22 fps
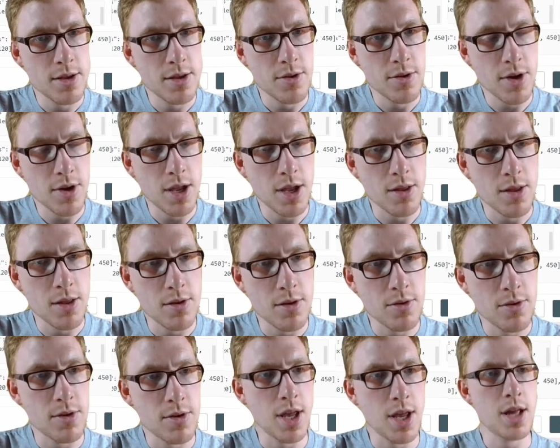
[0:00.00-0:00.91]
Okay,
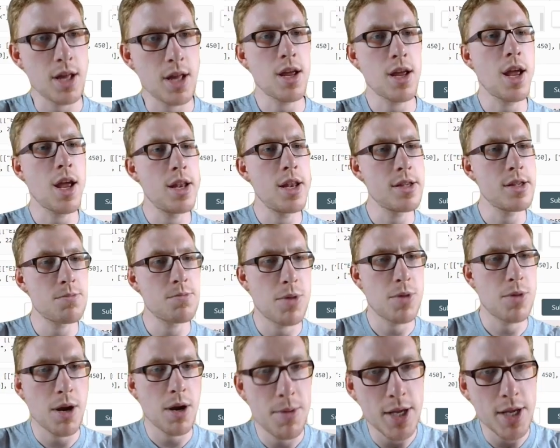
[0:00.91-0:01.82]
so the other Alice
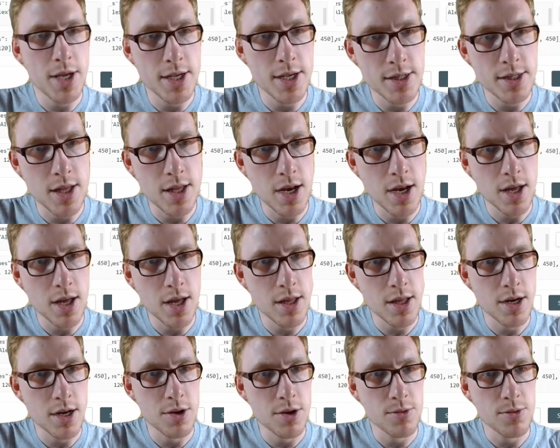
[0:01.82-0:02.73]
probably is
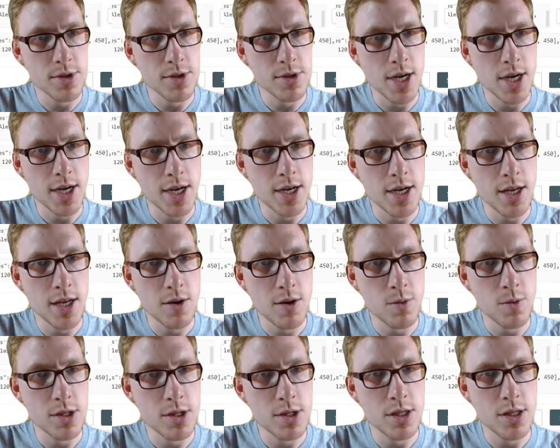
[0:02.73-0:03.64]
another user ID
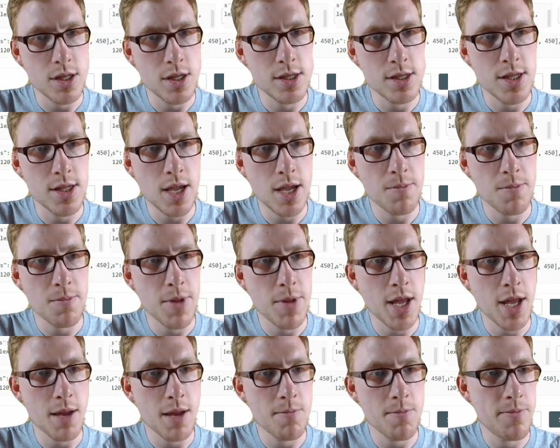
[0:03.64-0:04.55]
with the same
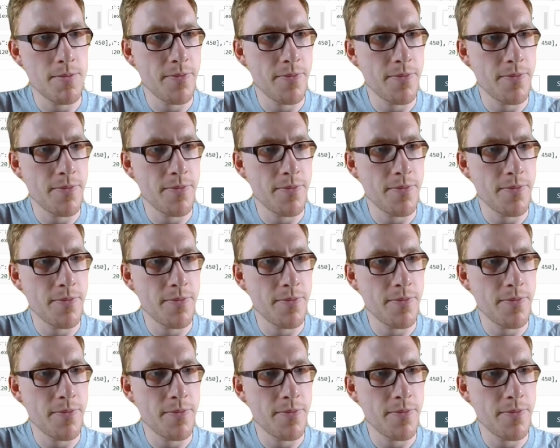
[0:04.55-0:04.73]
name